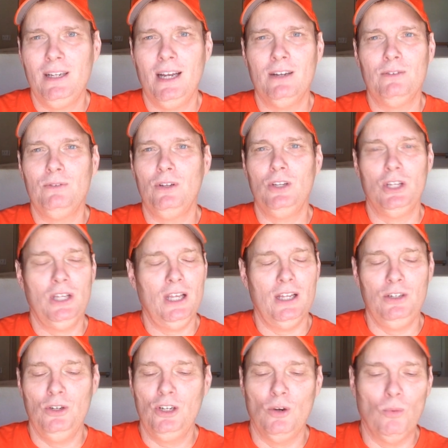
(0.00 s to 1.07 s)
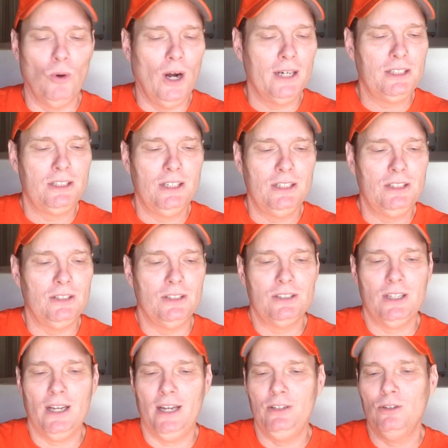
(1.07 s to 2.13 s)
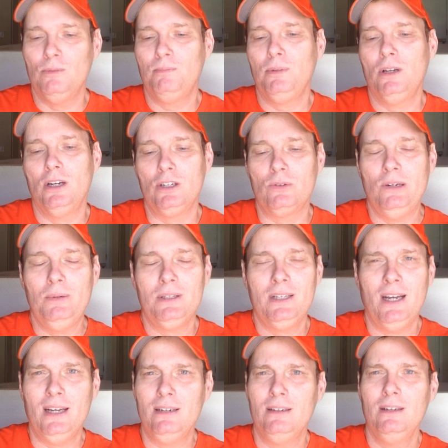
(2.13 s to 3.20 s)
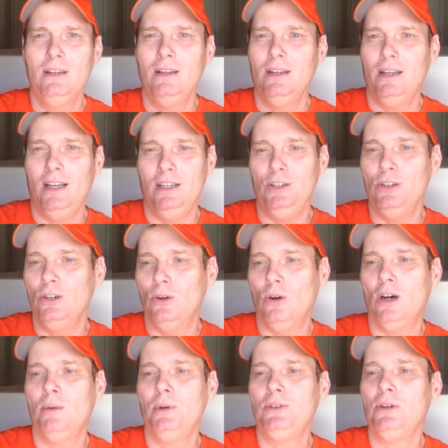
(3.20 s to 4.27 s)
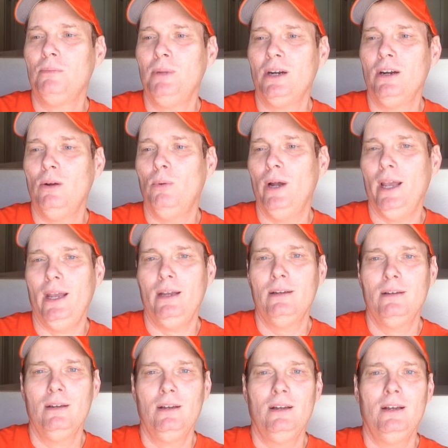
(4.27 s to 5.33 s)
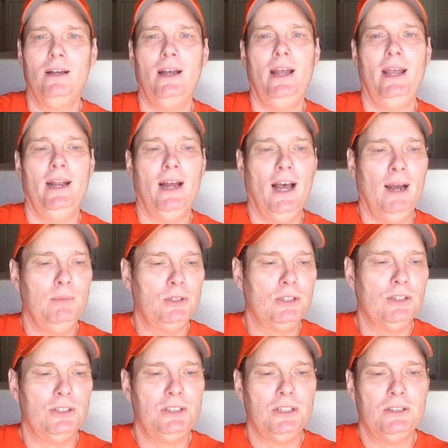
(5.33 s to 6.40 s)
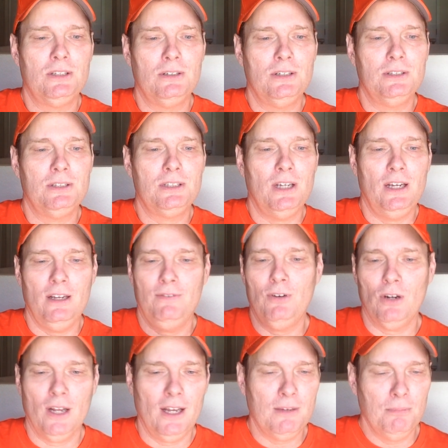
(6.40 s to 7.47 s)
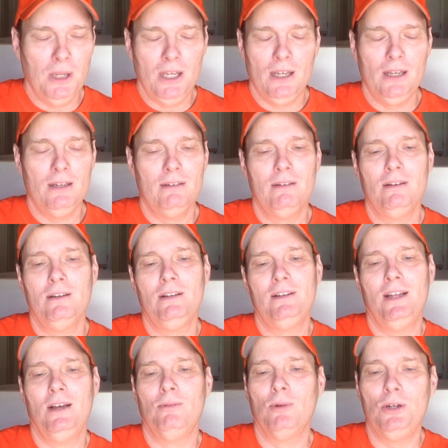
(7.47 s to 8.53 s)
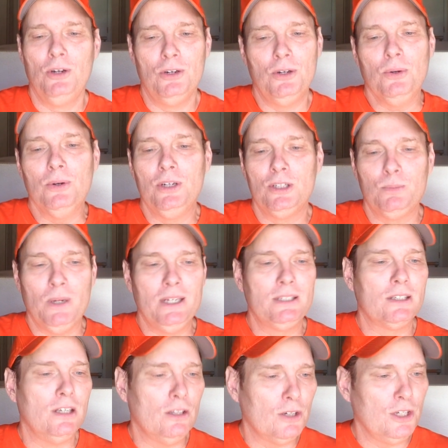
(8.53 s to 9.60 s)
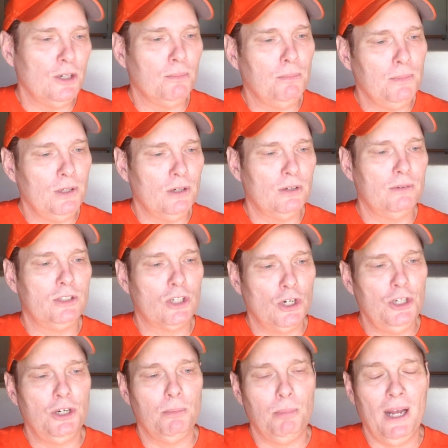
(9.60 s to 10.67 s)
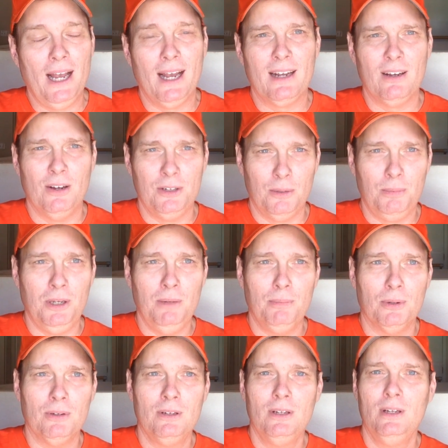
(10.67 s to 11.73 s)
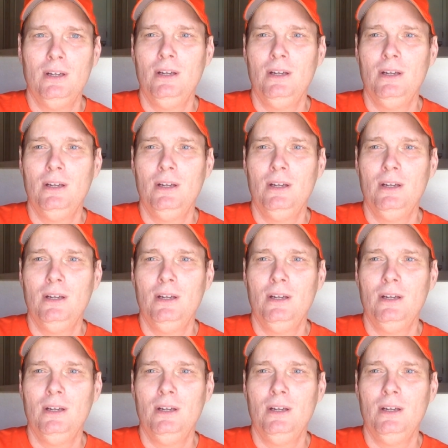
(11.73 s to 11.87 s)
Now, again, you can watch this and you can say, "I don't agree with that," and you can go on with your merry way. And I'm just going to sit there and say, if you're like me, that what you're doing is basically you're turning your back on your people.